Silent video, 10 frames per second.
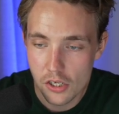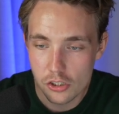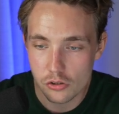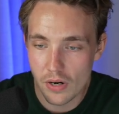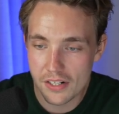
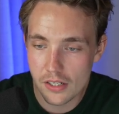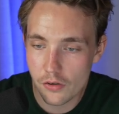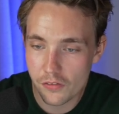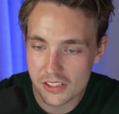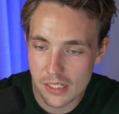So right now,
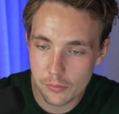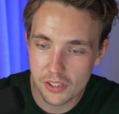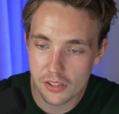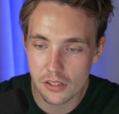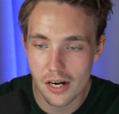for example,
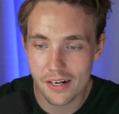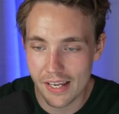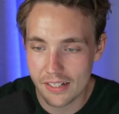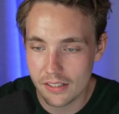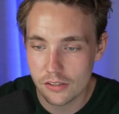here, are there
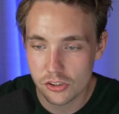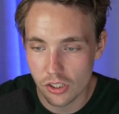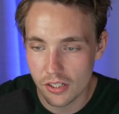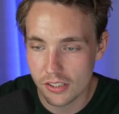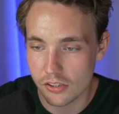any
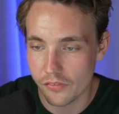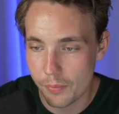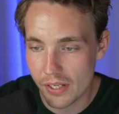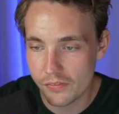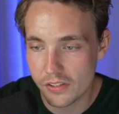studies of the
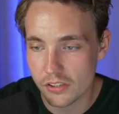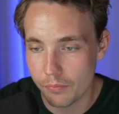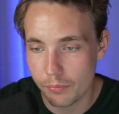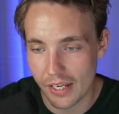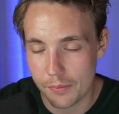benefits
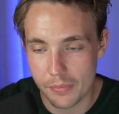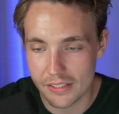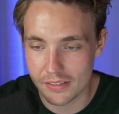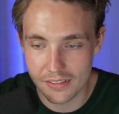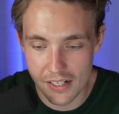of
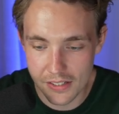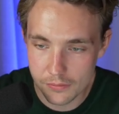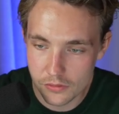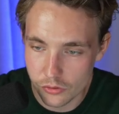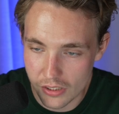plant-based diet?
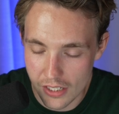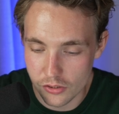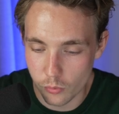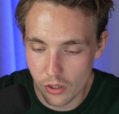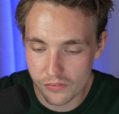So that is
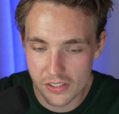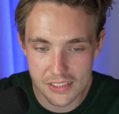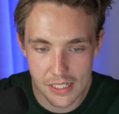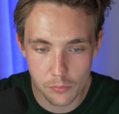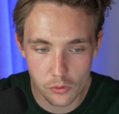one of the
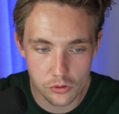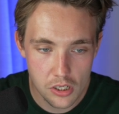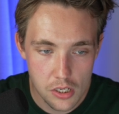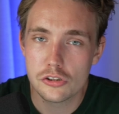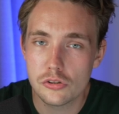examples.
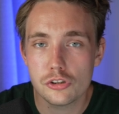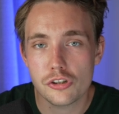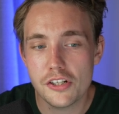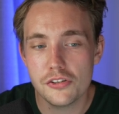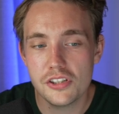So let's
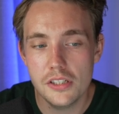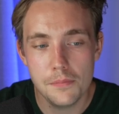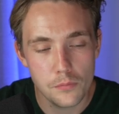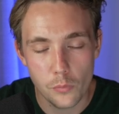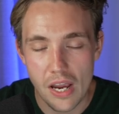try to see,
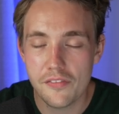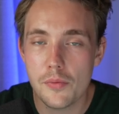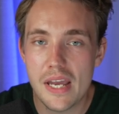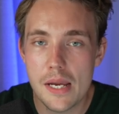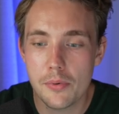we have the
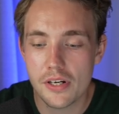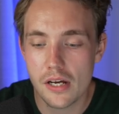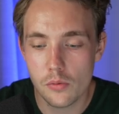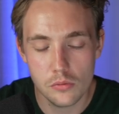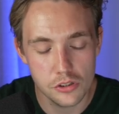paper
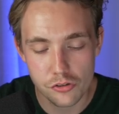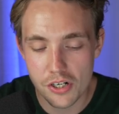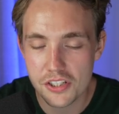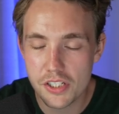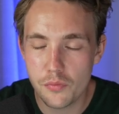now. Let's try to
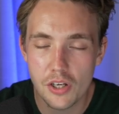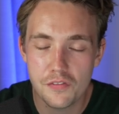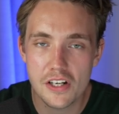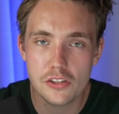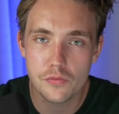see if we can
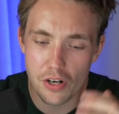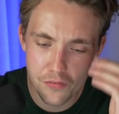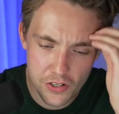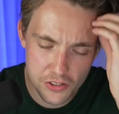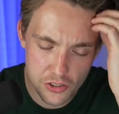find some
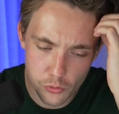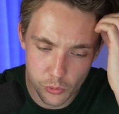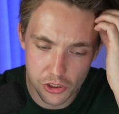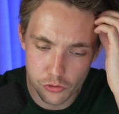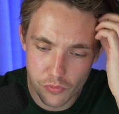references
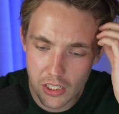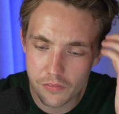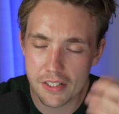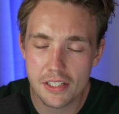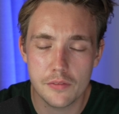which is
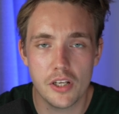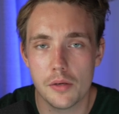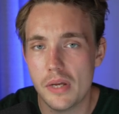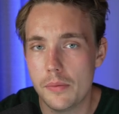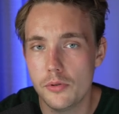relevant that we can
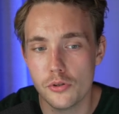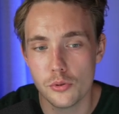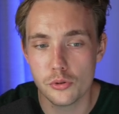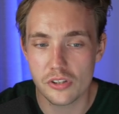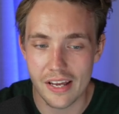maybe
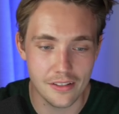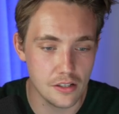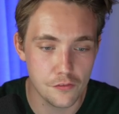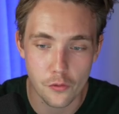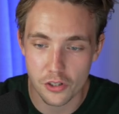use
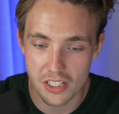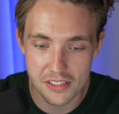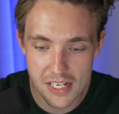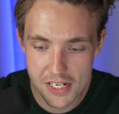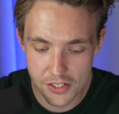for
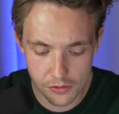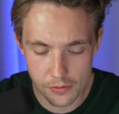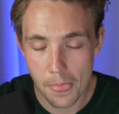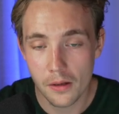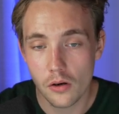citations.
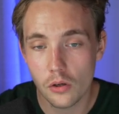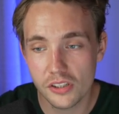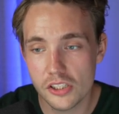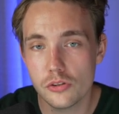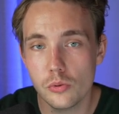
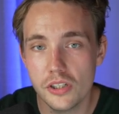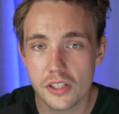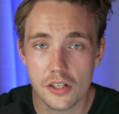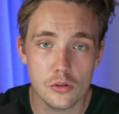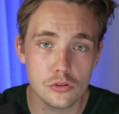This tool here
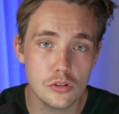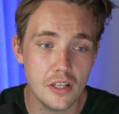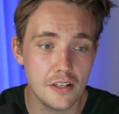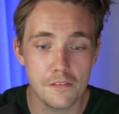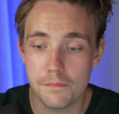can also
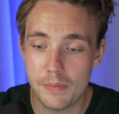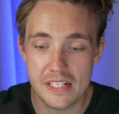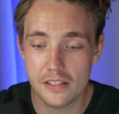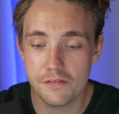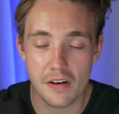like
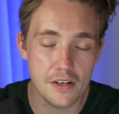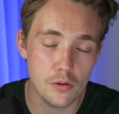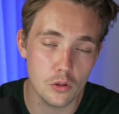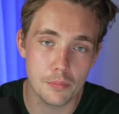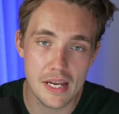basically find
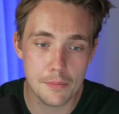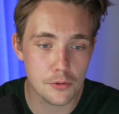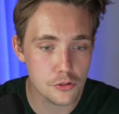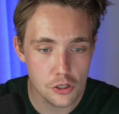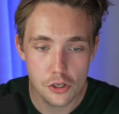all the
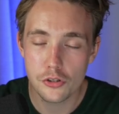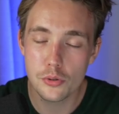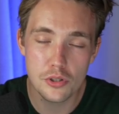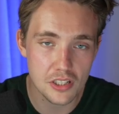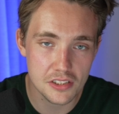papers, do
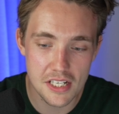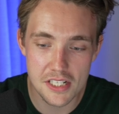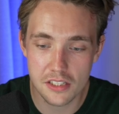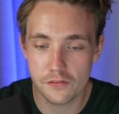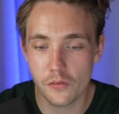the
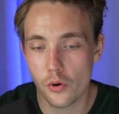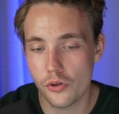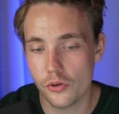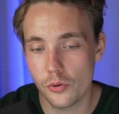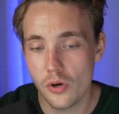citation for
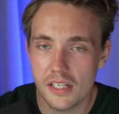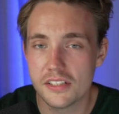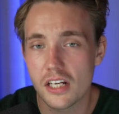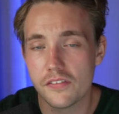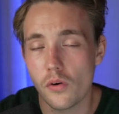you
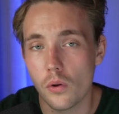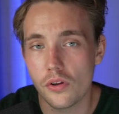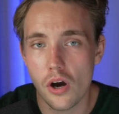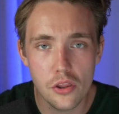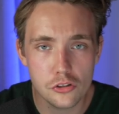instead of all the
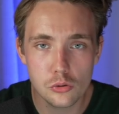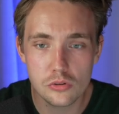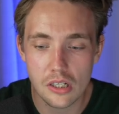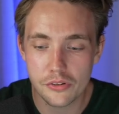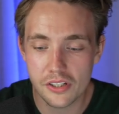other tools
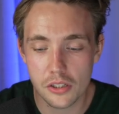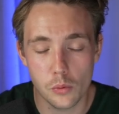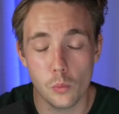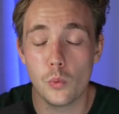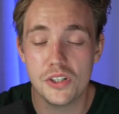out there,
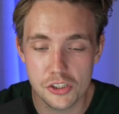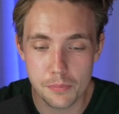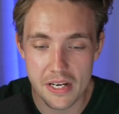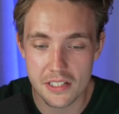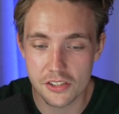which is
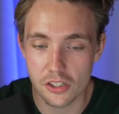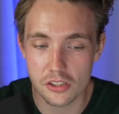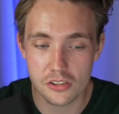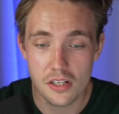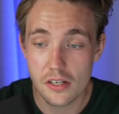basically
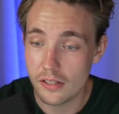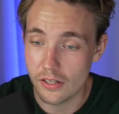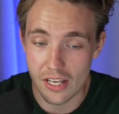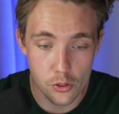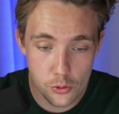just
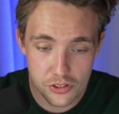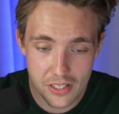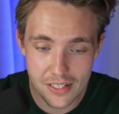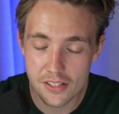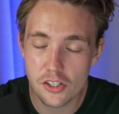
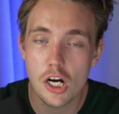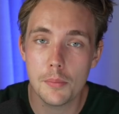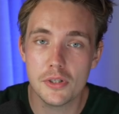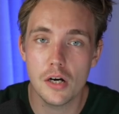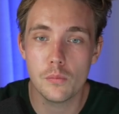hallucinating,
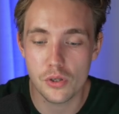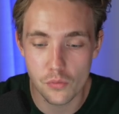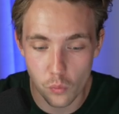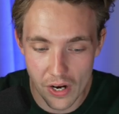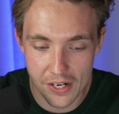coming up with
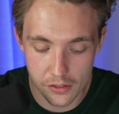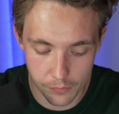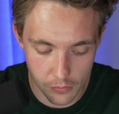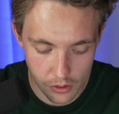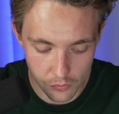
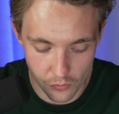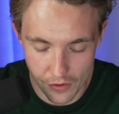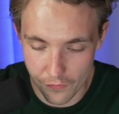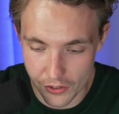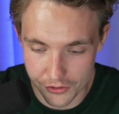random
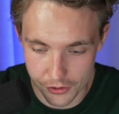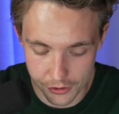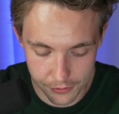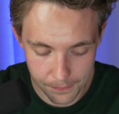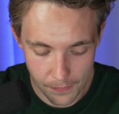references.